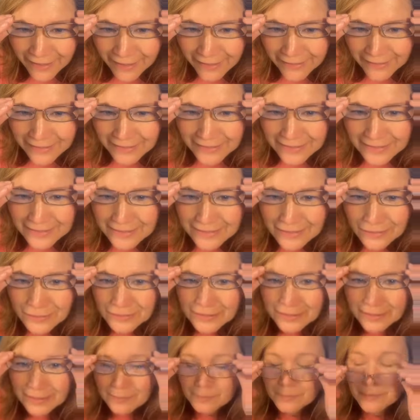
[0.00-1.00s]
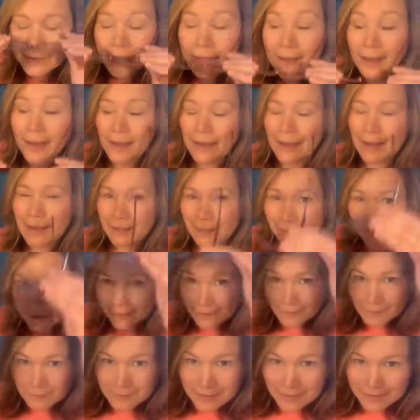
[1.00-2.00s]
that. It is so deep. Yeah, I
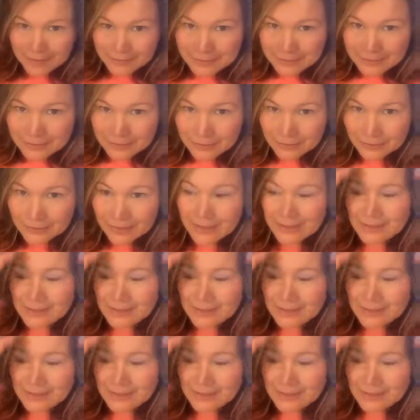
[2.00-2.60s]
love that too.